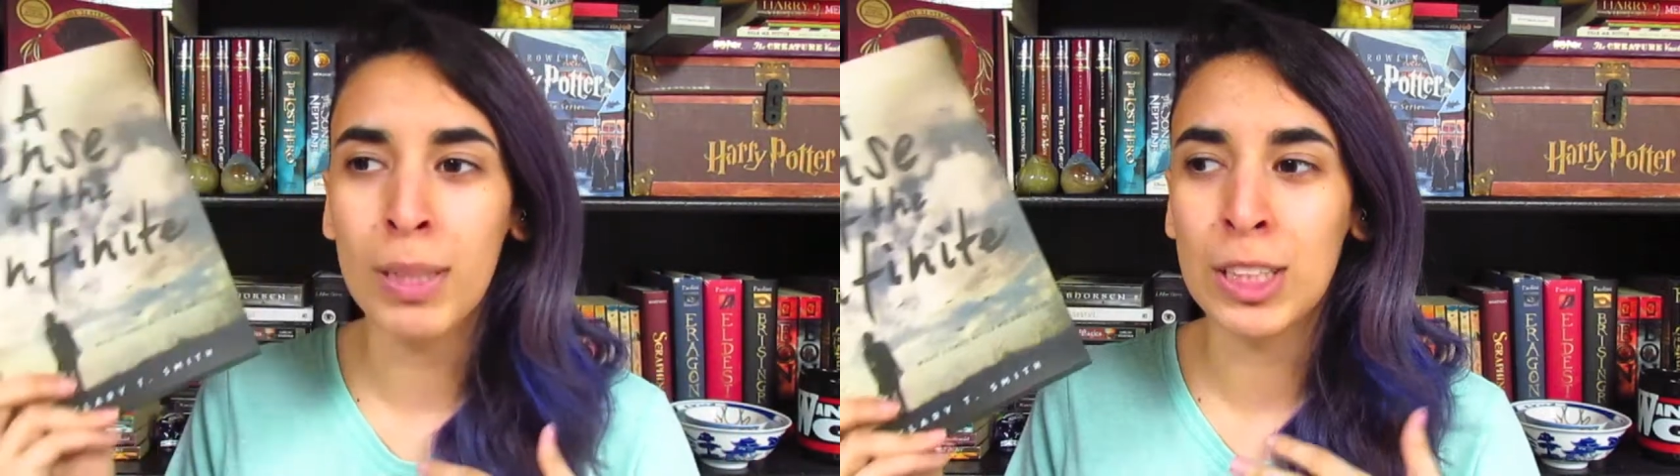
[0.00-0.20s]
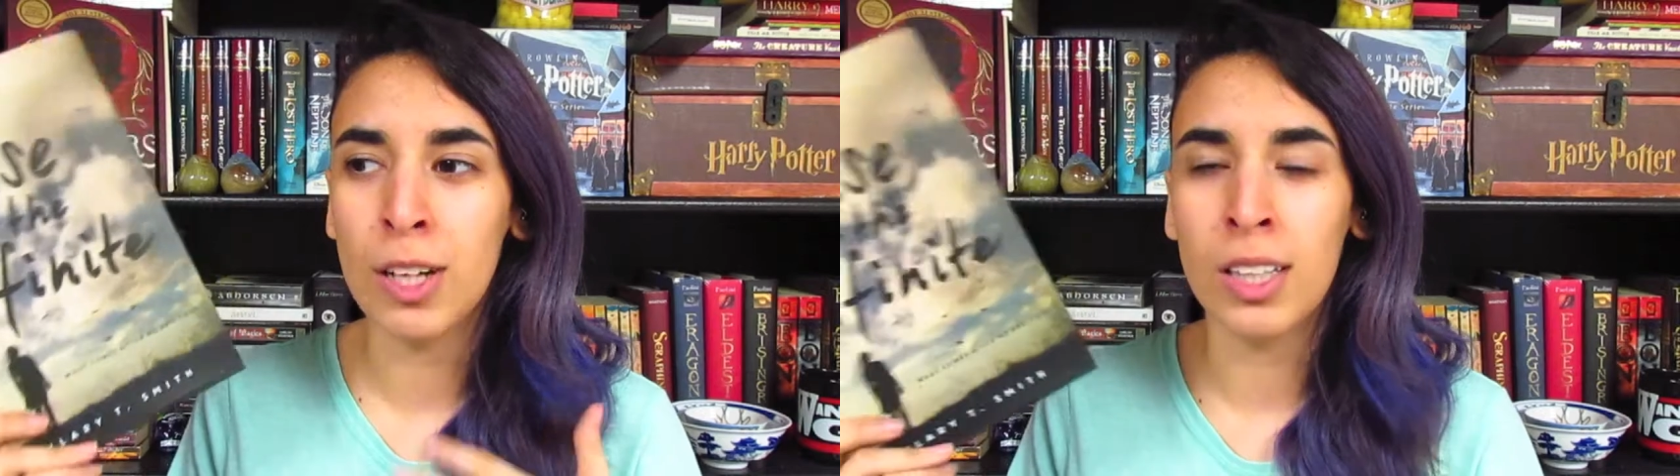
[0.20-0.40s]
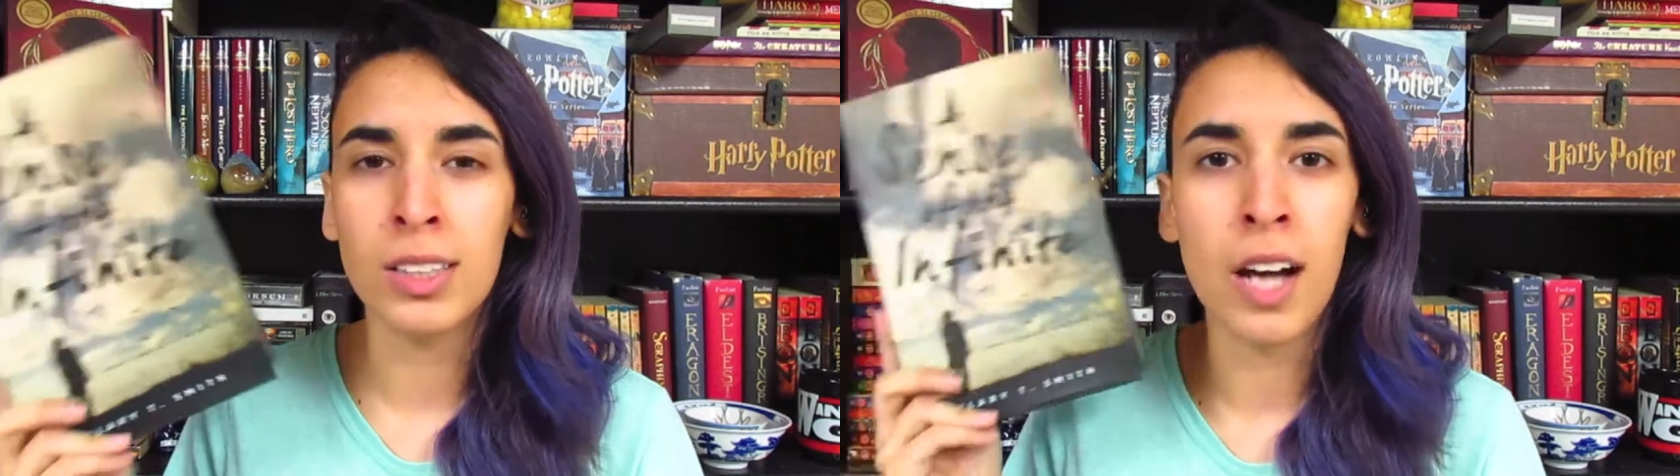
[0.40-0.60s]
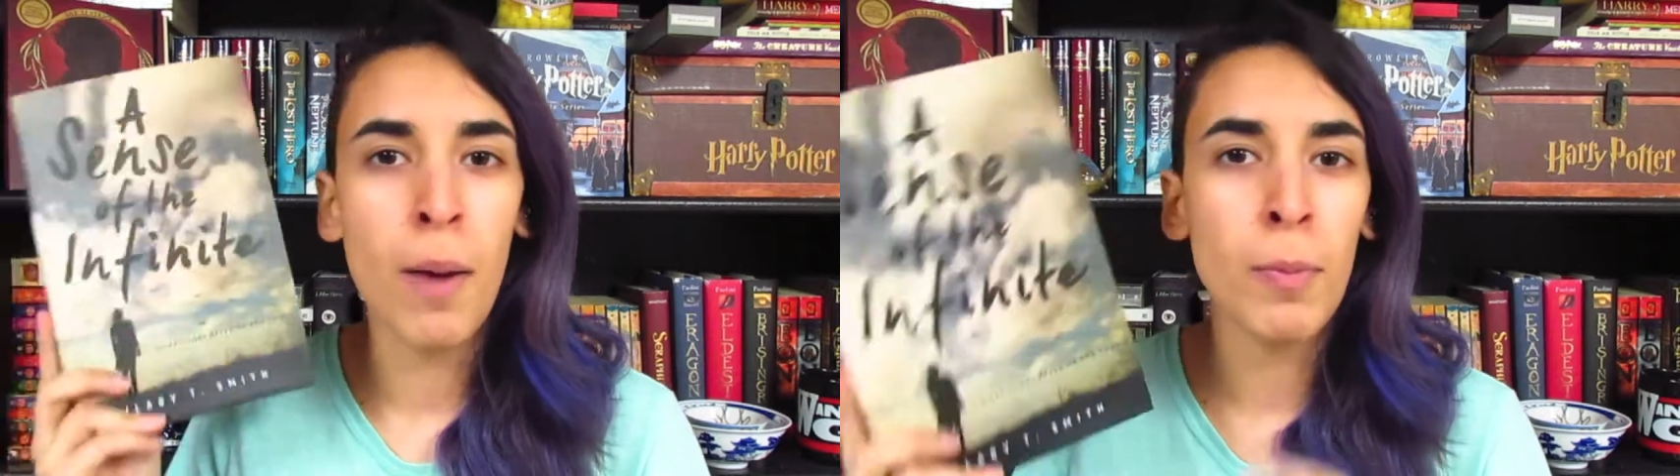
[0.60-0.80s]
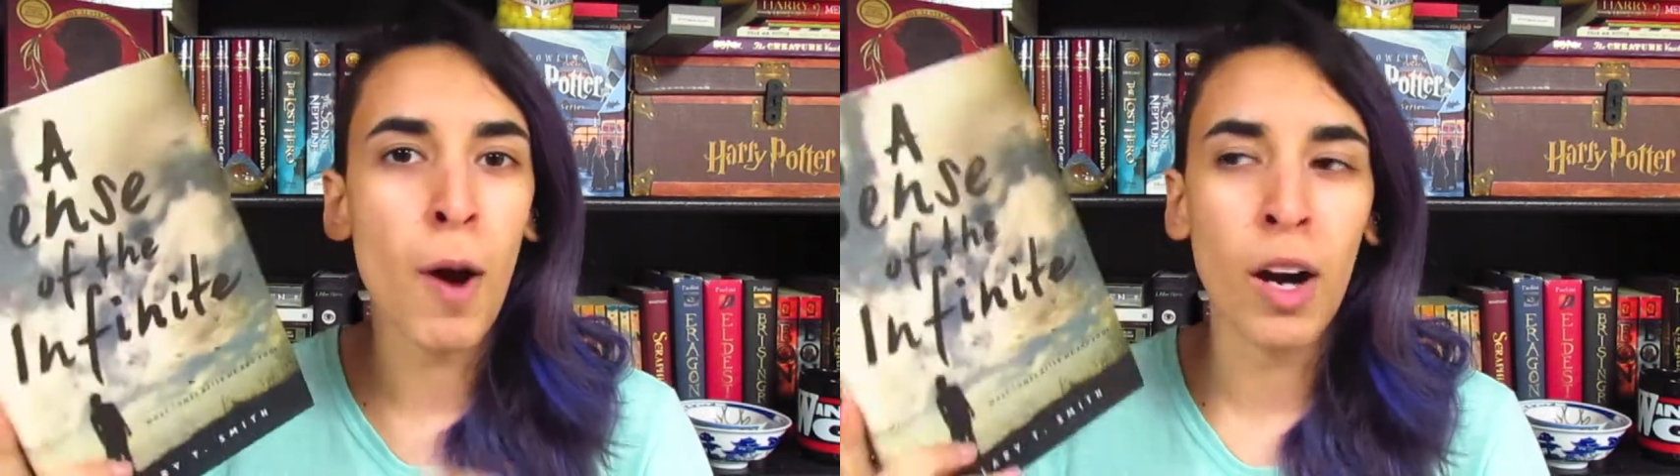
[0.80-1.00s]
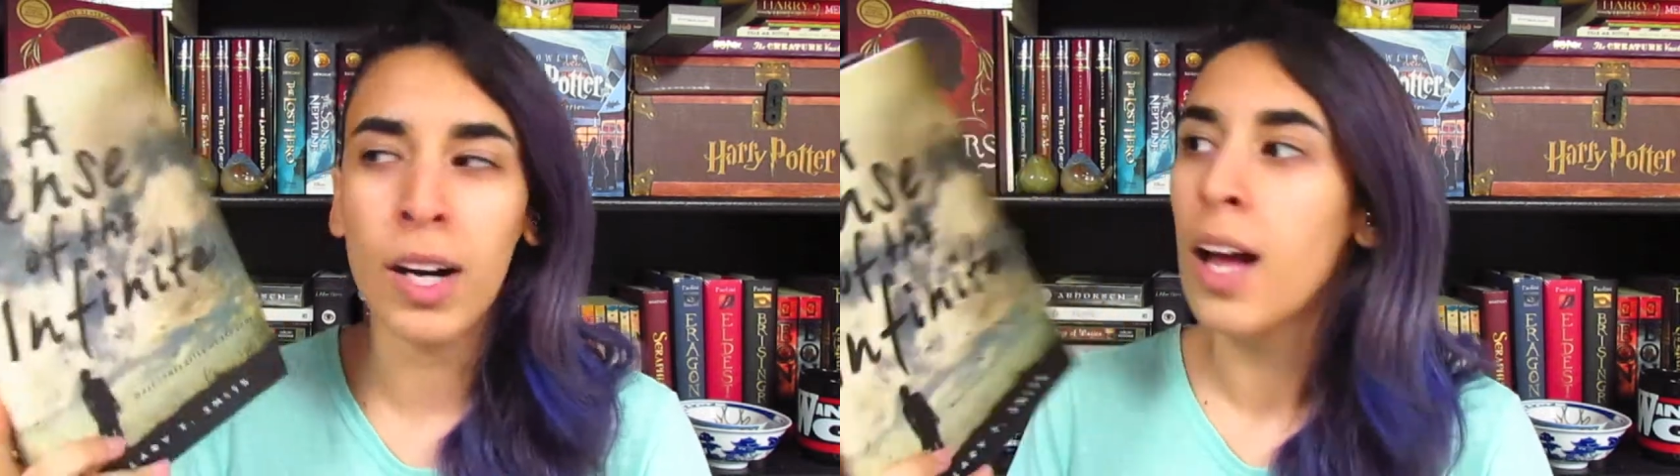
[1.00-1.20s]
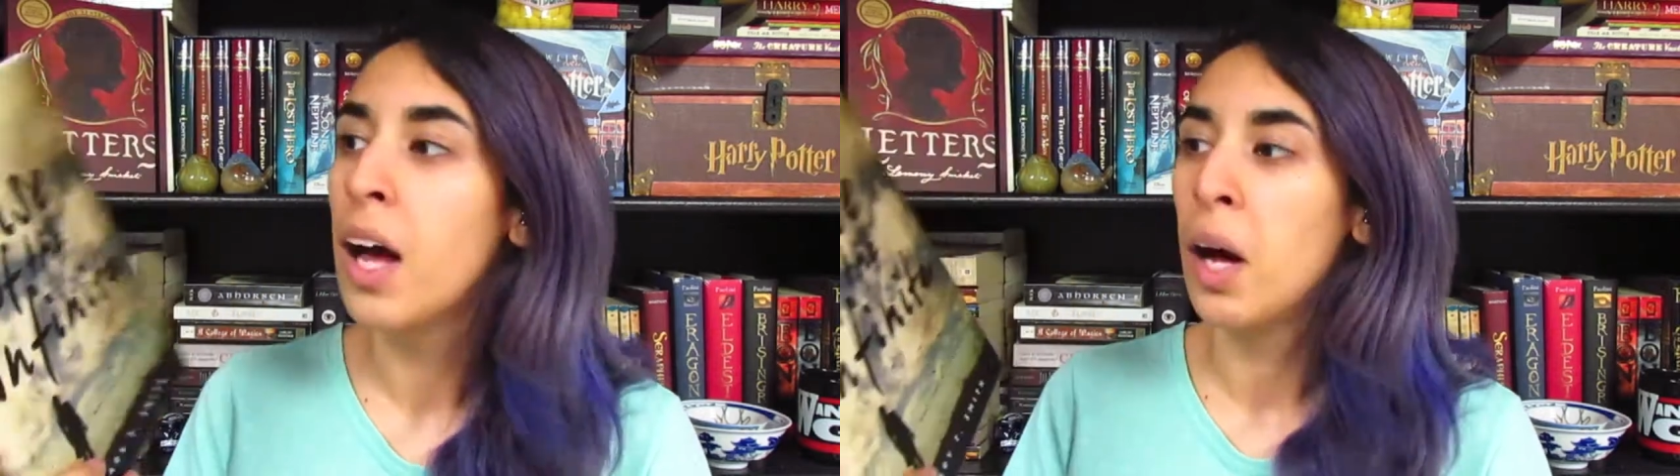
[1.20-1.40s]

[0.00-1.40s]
is starting to come apart.